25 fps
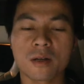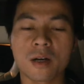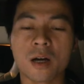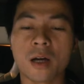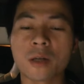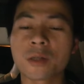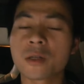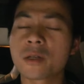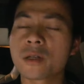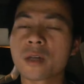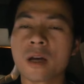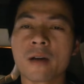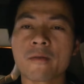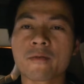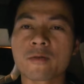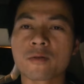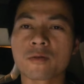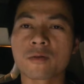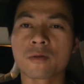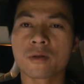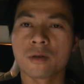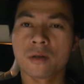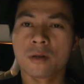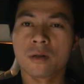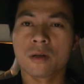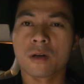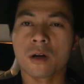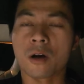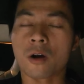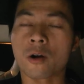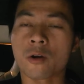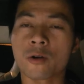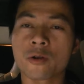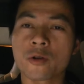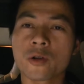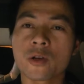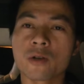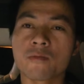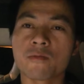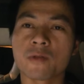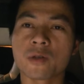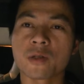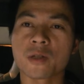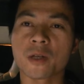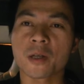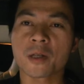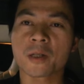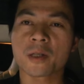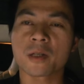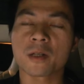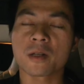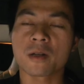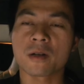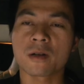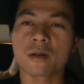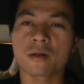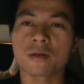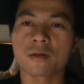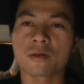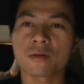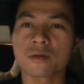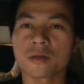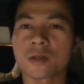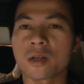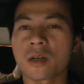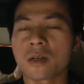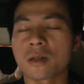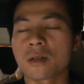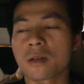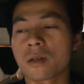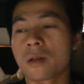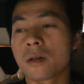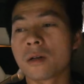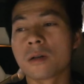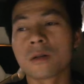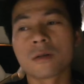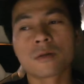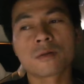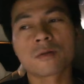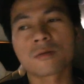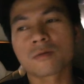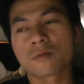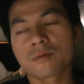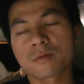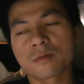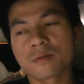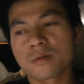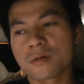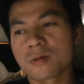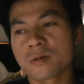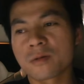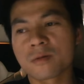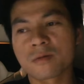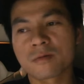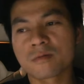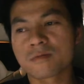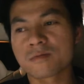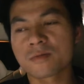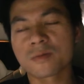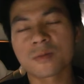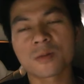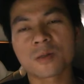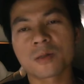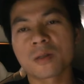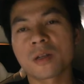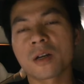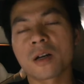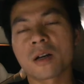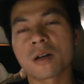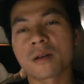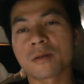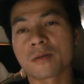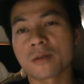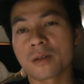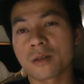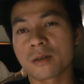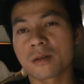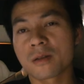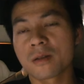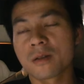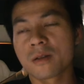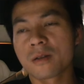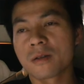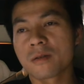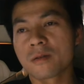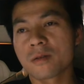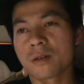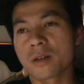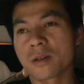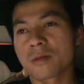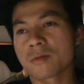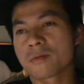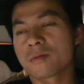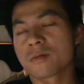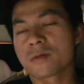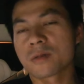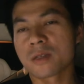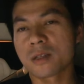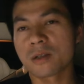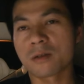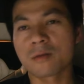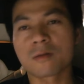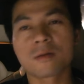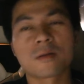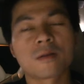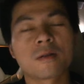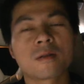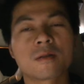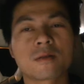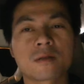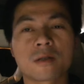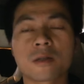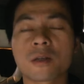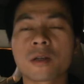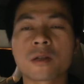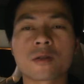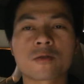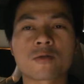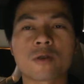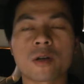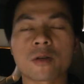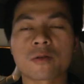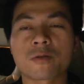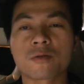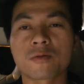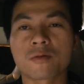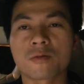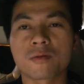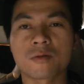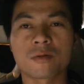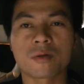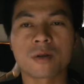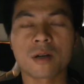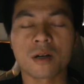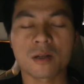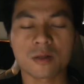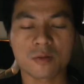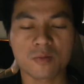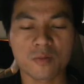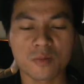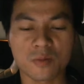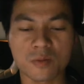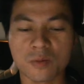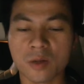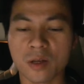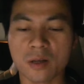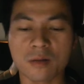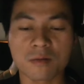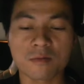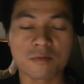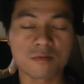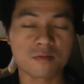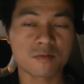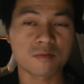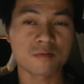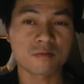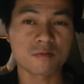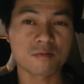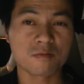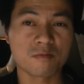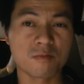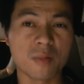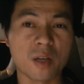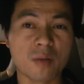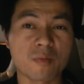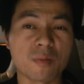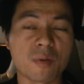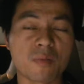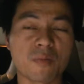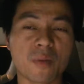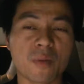I didn't have to argue with Tesla and saying that, oh, yeah, like, like they, they didn't try to ask me, like, make me